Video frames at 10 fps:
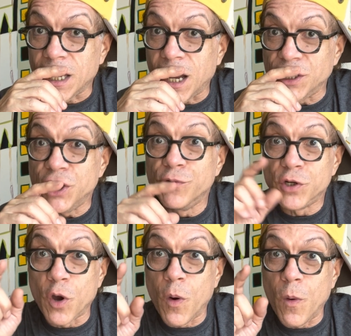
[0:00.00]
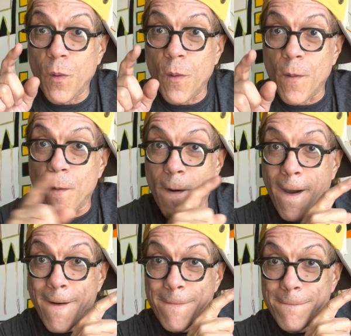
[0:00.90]
a year ago,
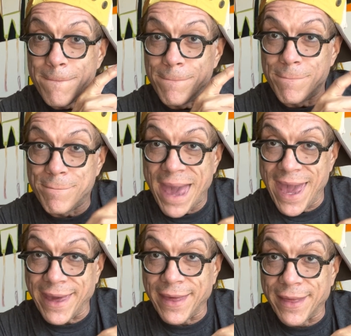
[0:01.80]
May.